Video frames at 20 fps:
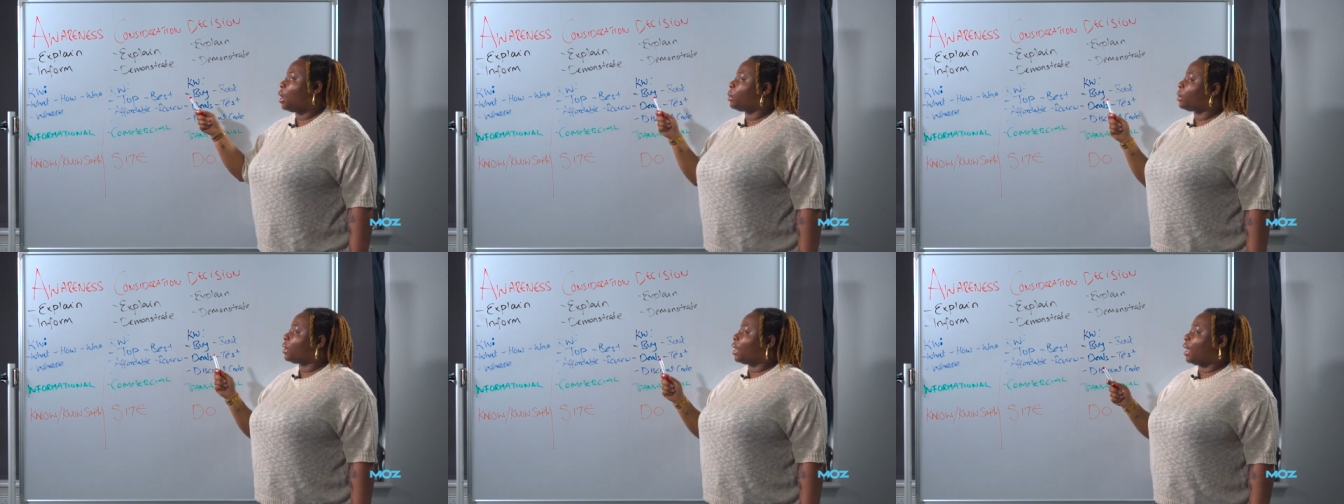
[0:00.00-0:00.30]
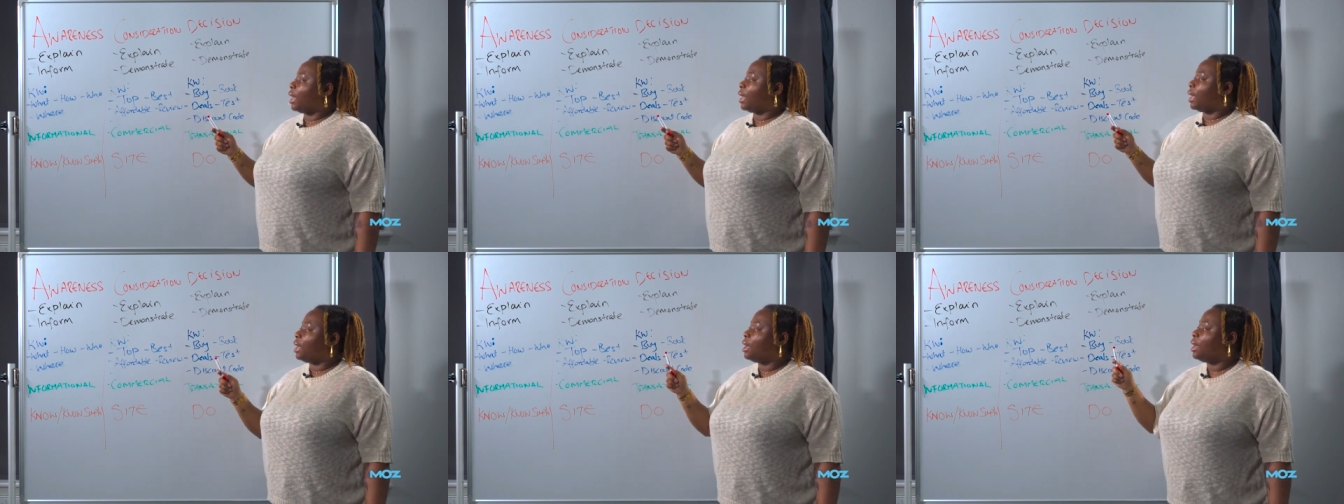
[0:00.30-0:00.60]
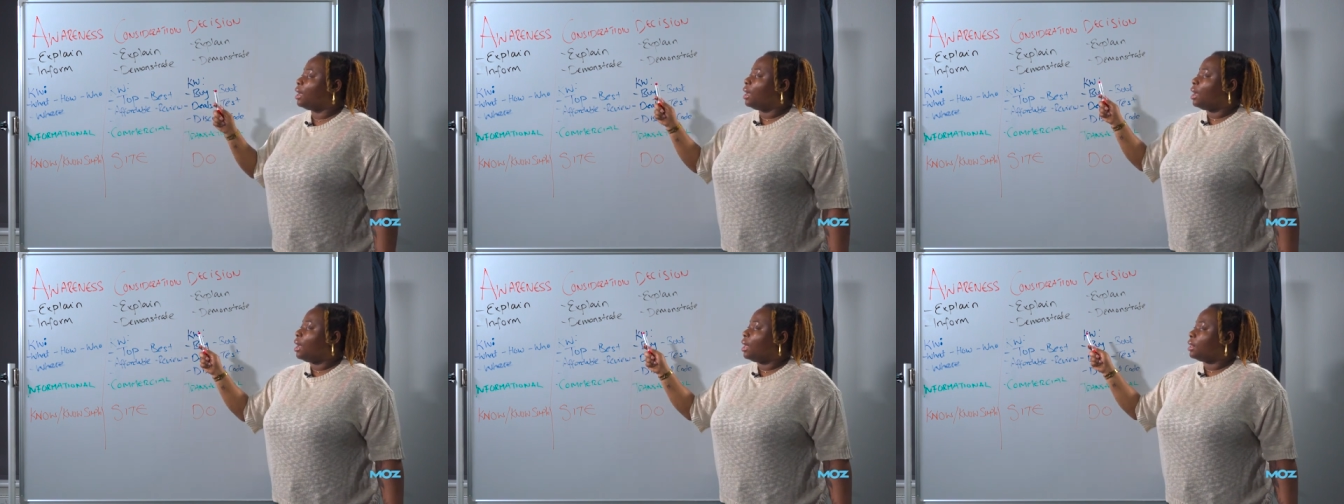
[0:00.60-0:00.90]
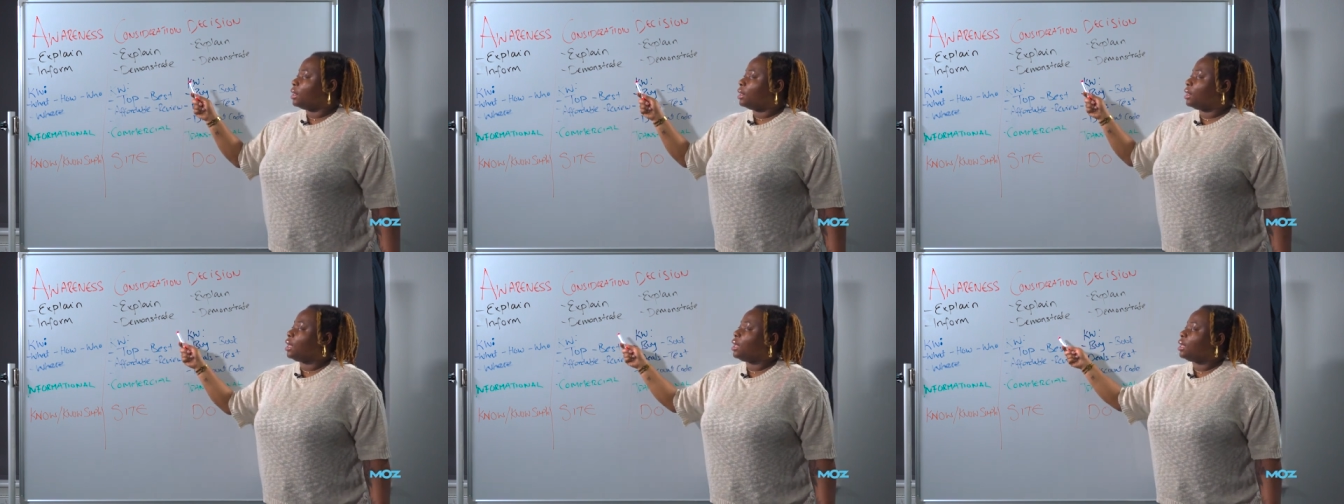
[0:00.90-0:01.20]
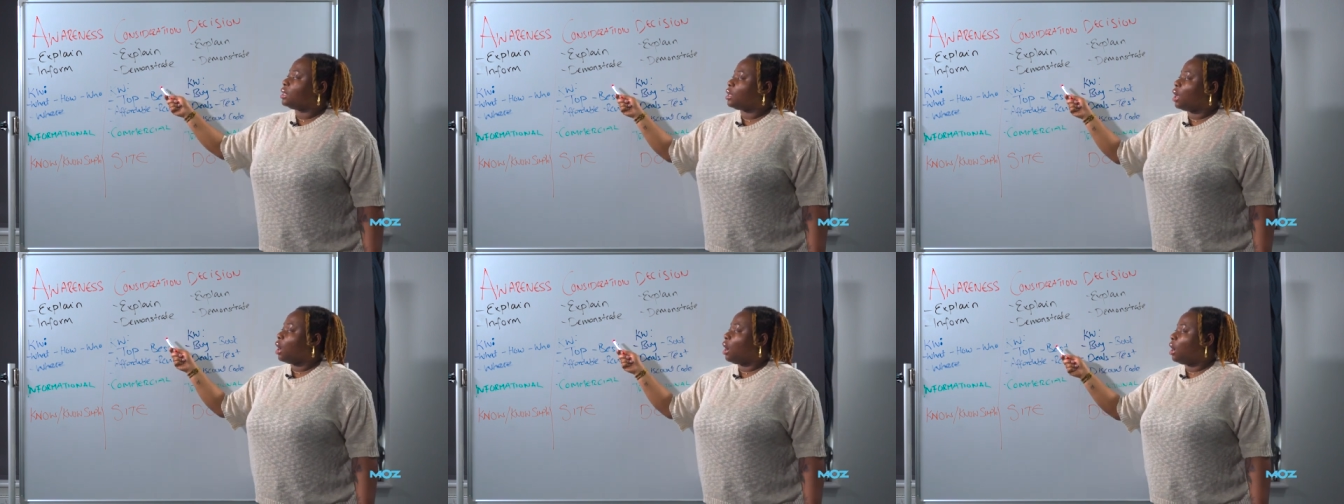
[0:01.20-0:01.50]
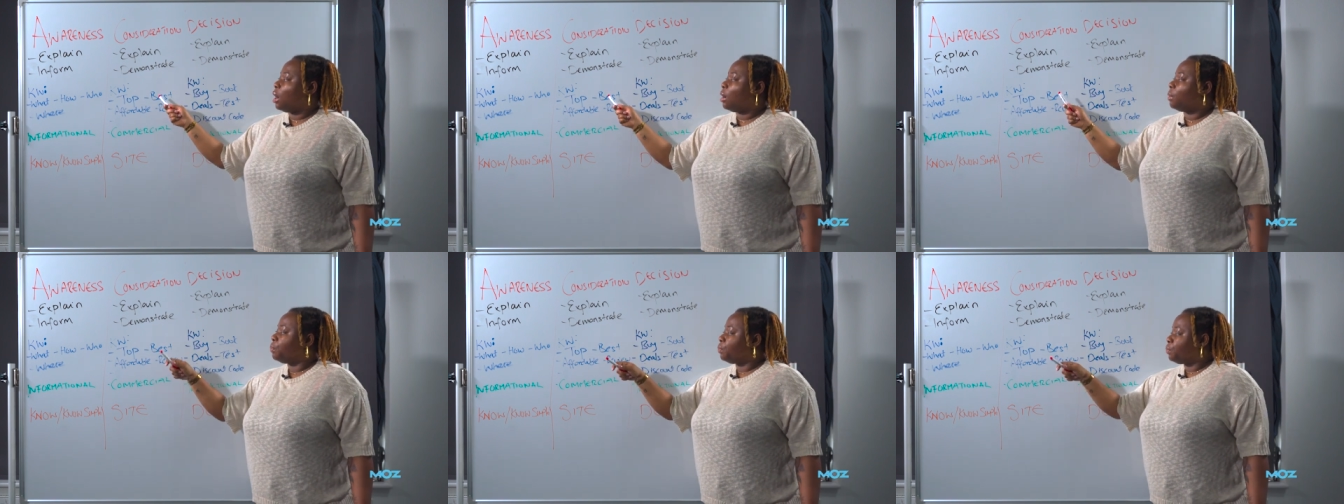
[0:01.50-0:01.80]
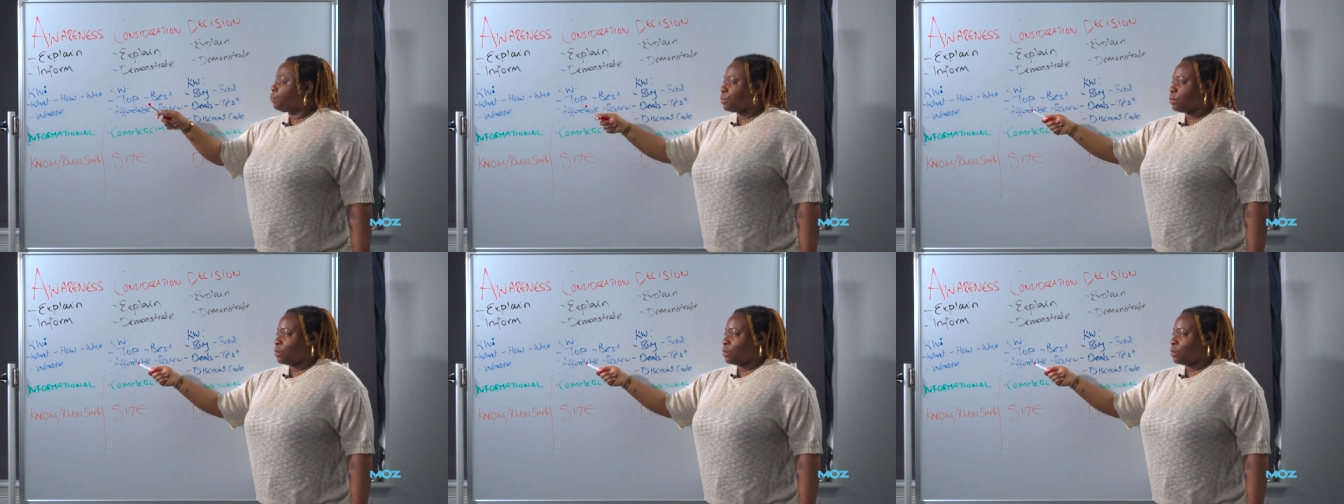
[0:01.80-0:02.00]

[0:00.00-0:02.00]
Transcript: okay, these are